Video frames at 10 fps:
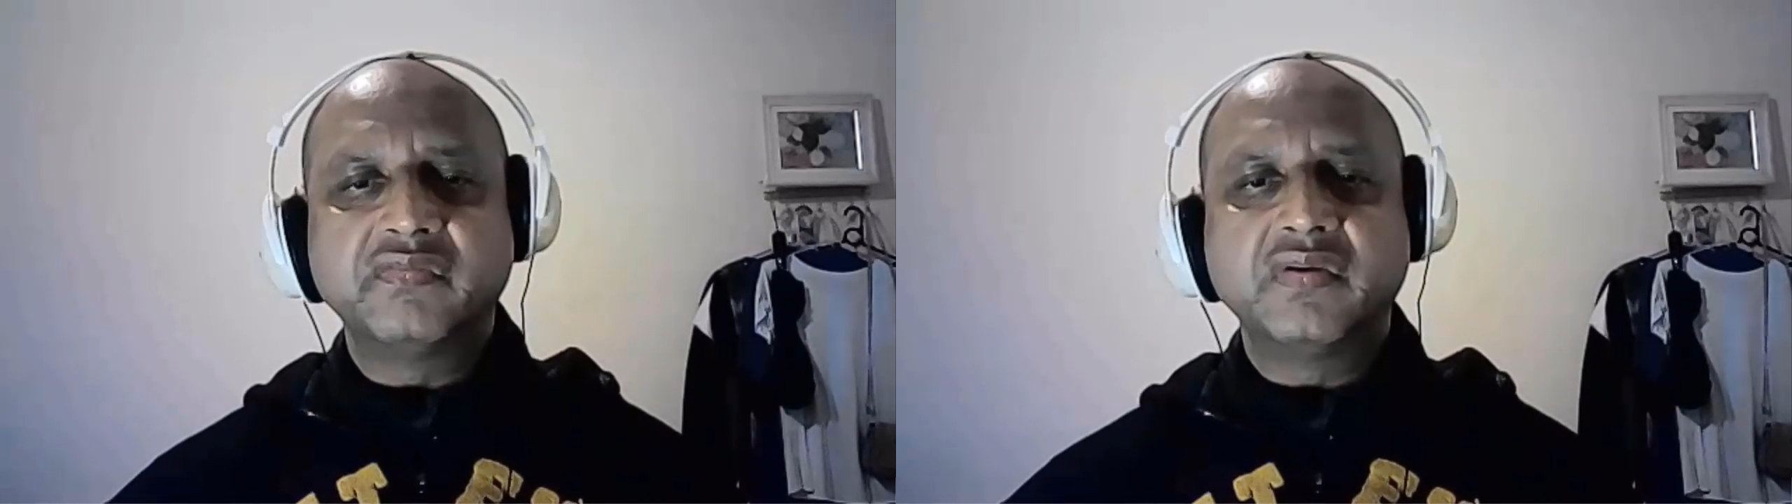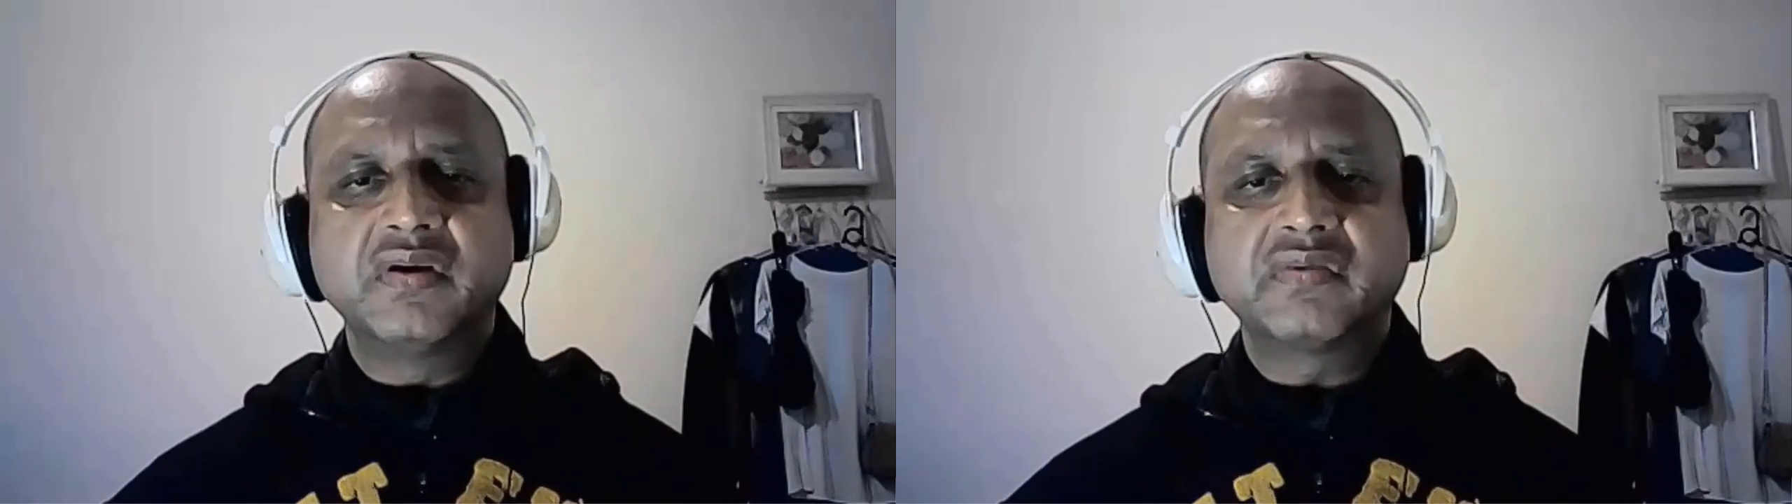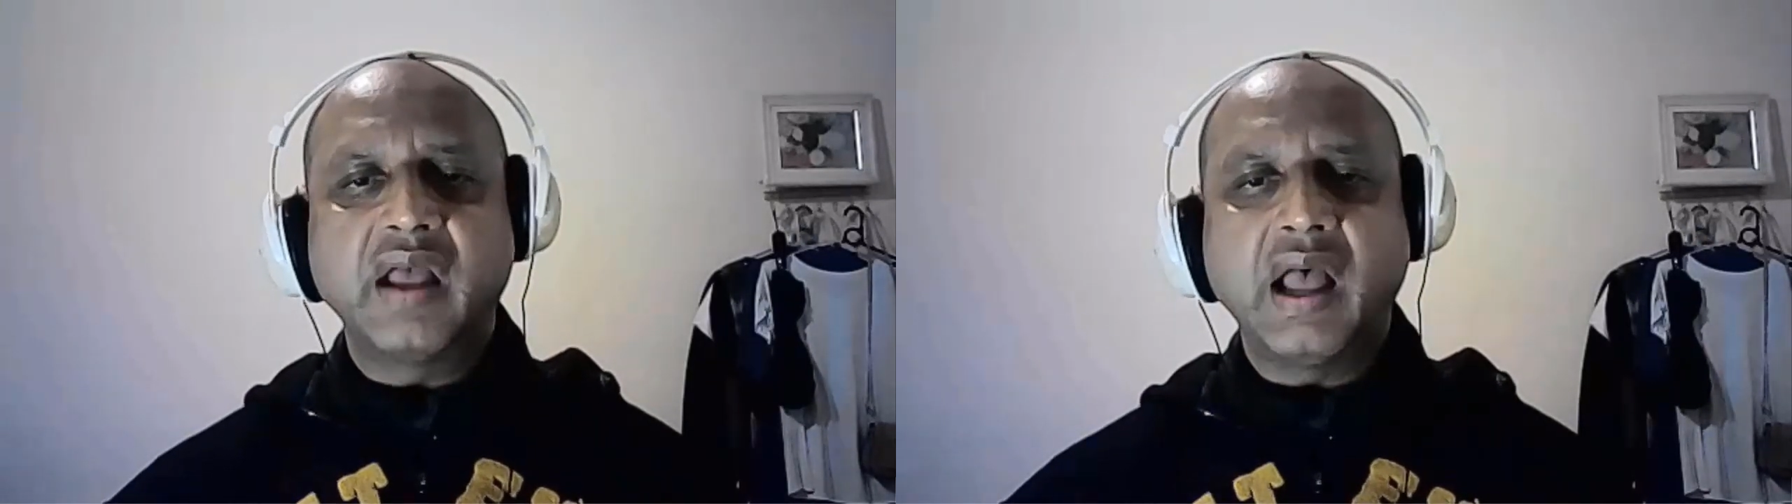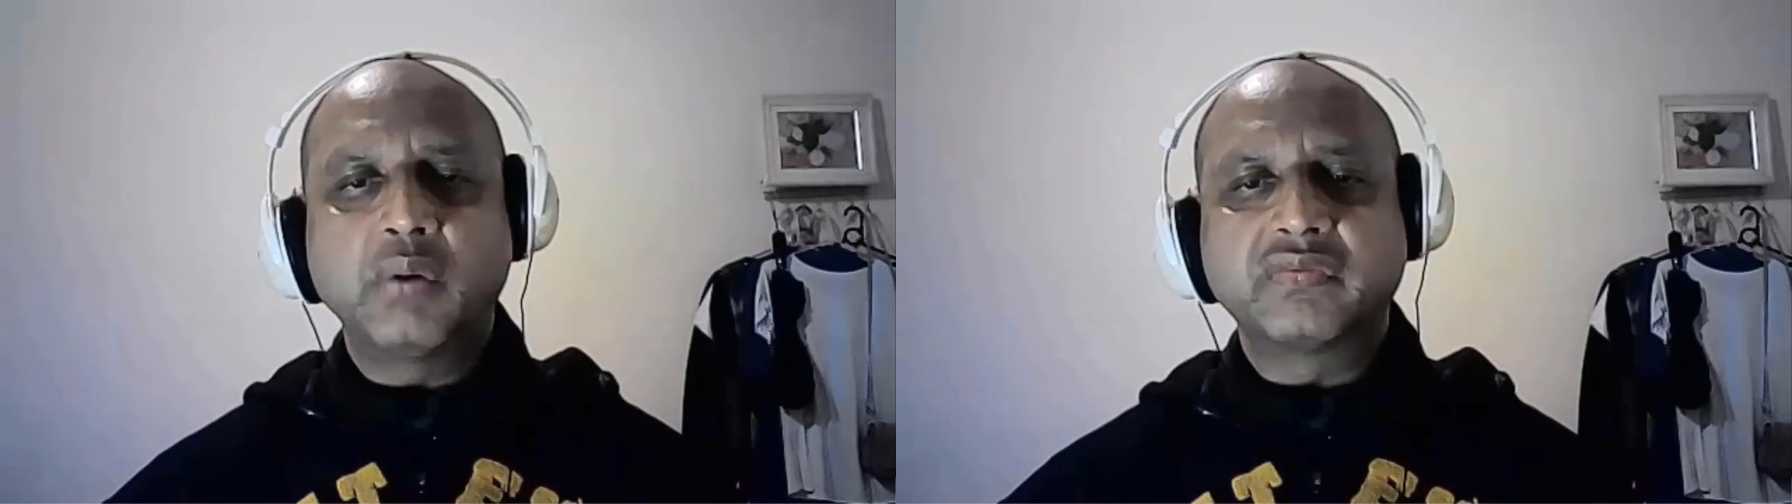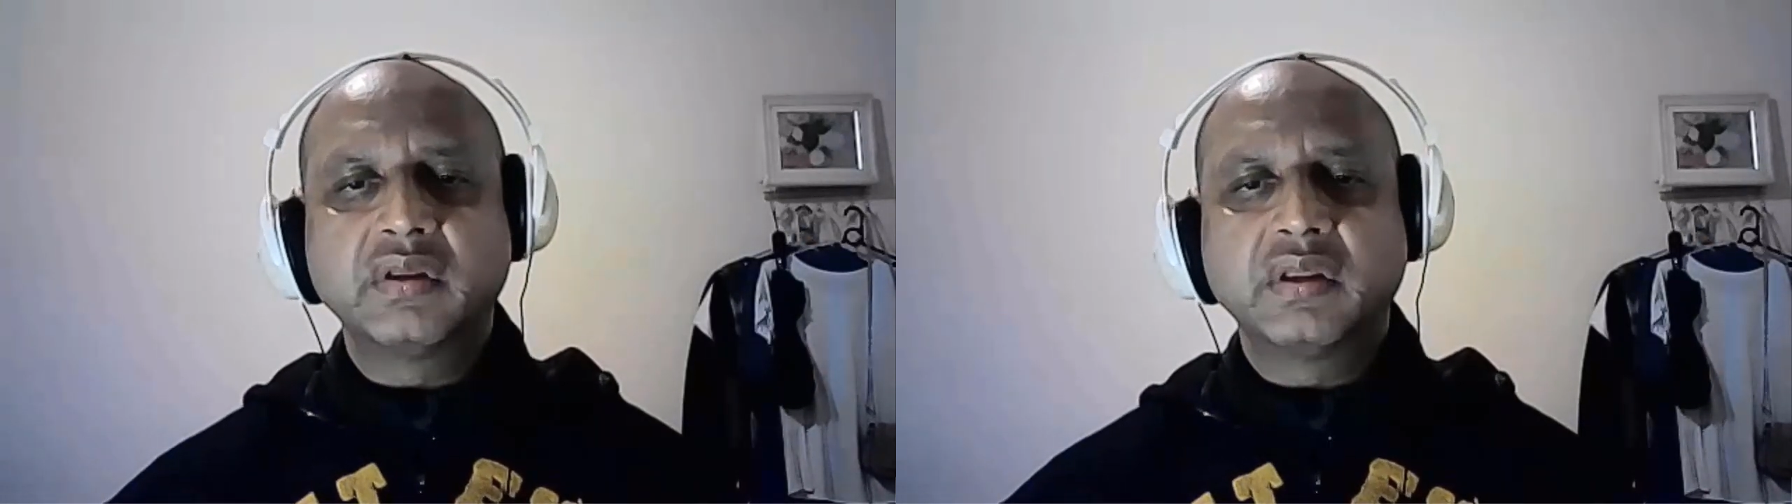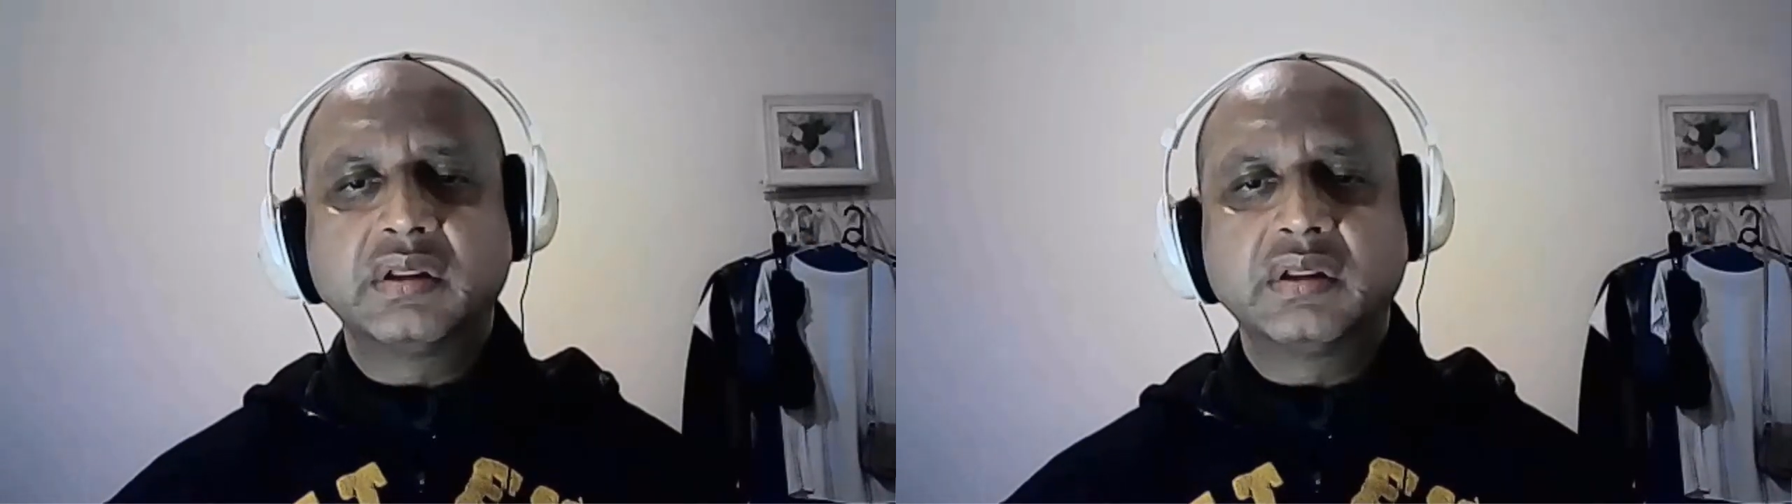first out,